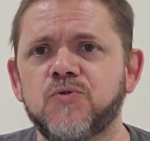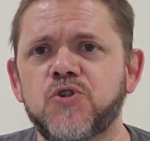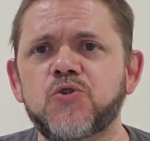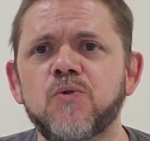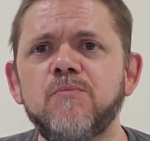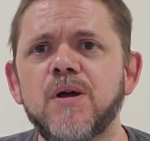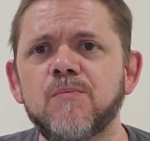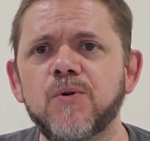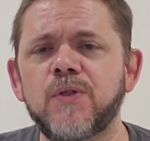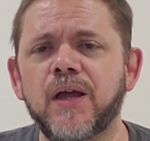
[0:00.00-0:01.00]
just
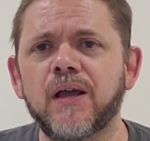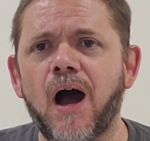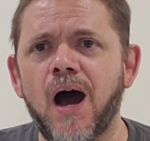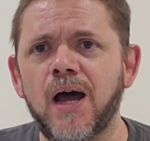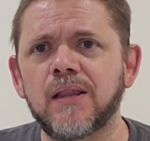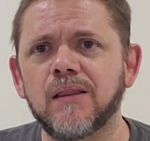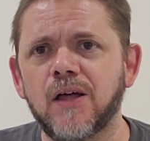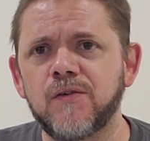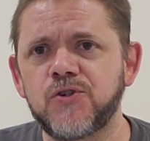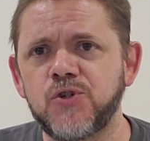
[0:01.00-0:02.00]
remember that God
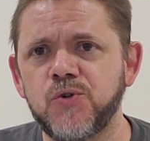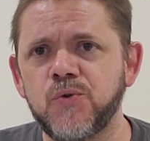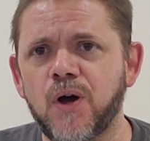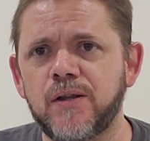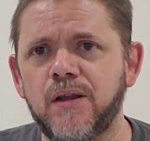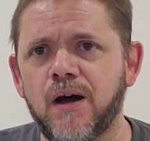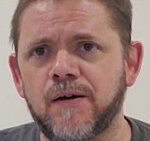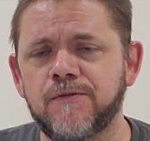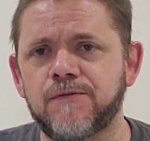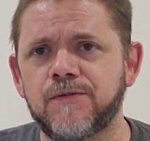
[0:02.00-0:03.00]
loves you enough